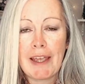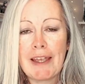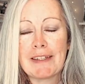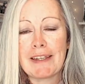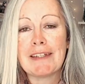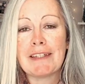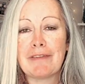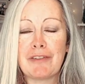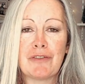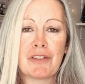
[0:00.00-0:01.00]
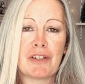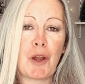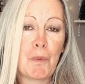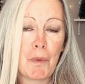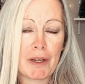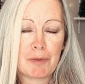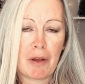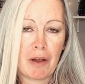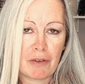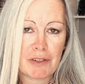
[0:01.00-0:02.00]
it's easy for you to know which
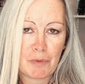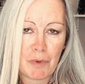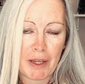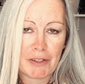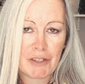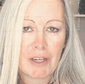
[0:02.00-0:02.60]
parts are which.